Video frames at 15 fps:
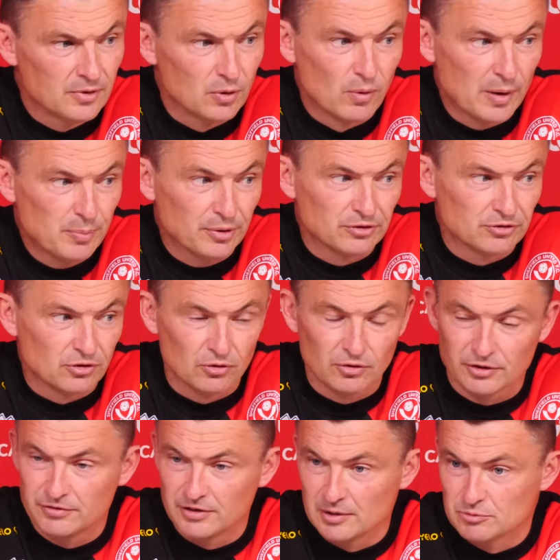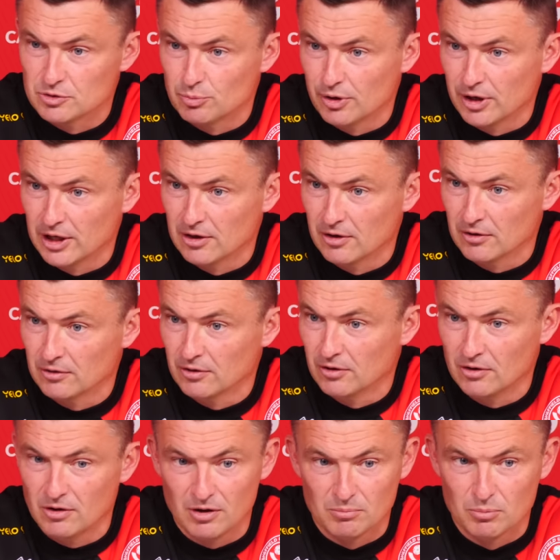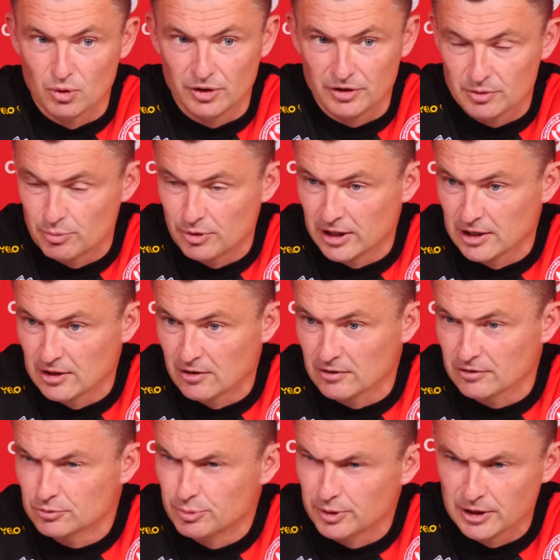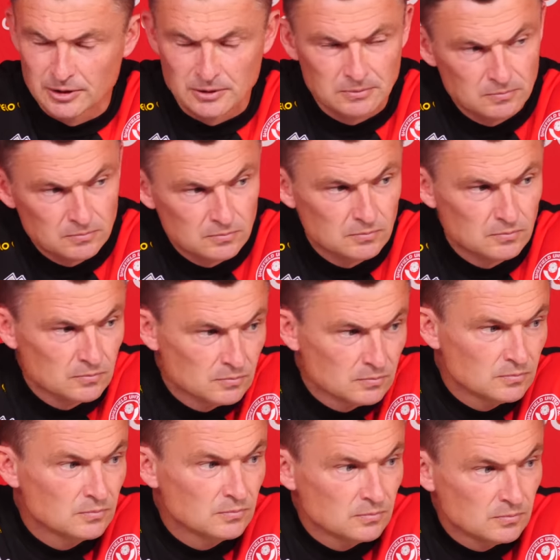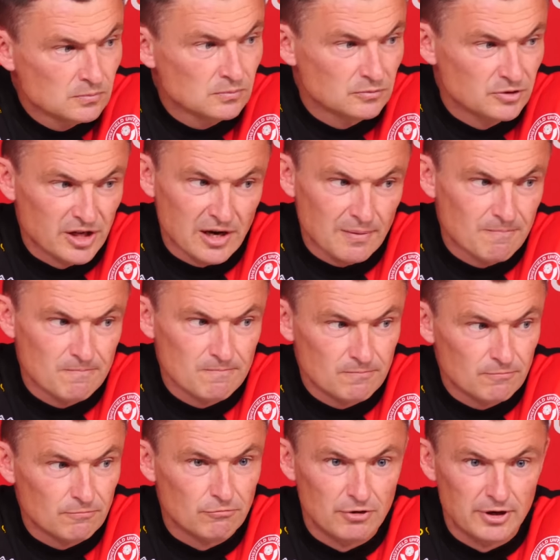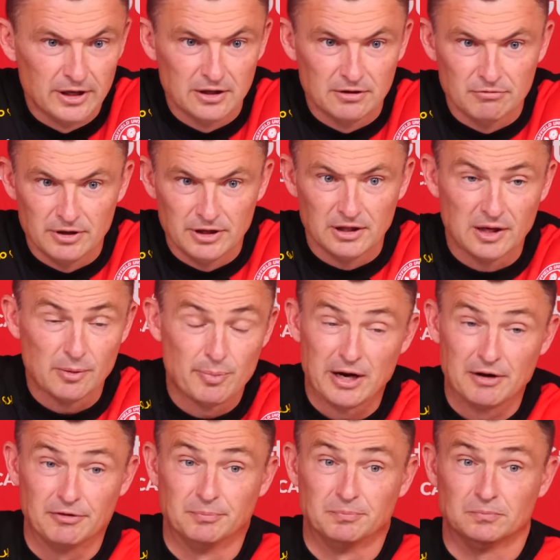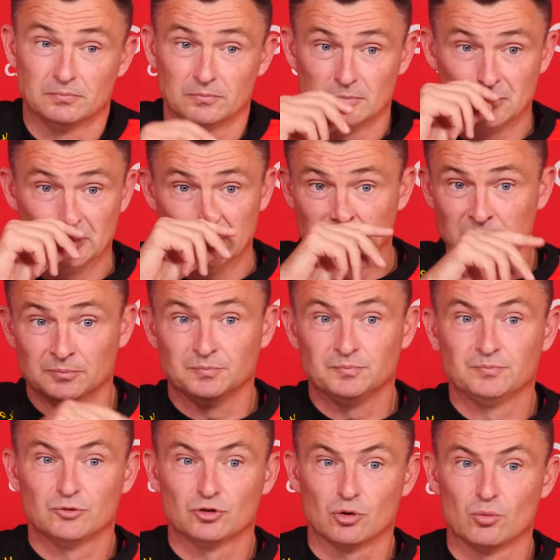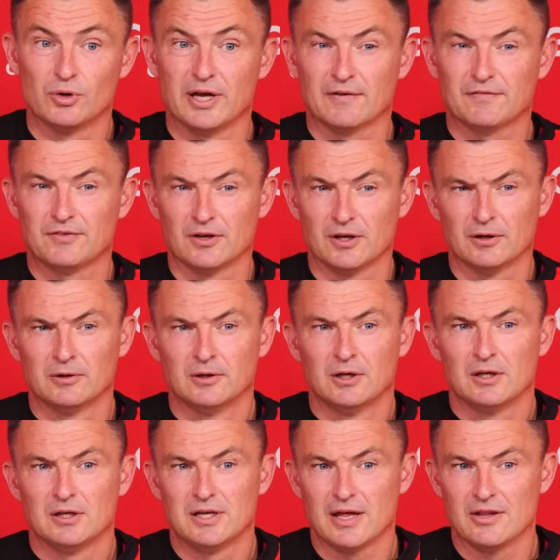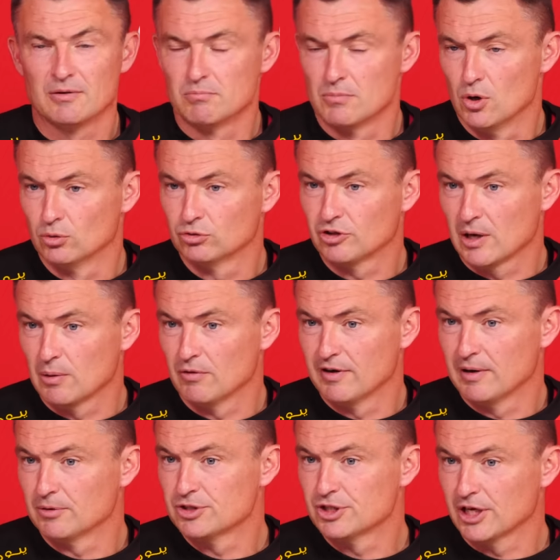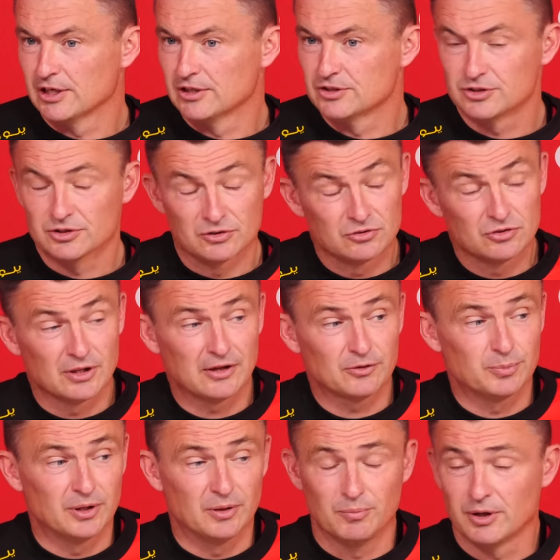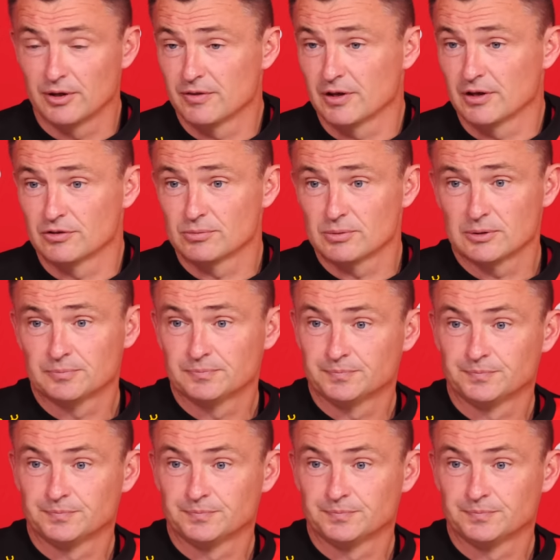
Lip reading: weapons that other teams are bringing on or money they're bringing on has been, yeah, really, really apparent. So we have to get the most out of our changes, and so that's been a big thing as well.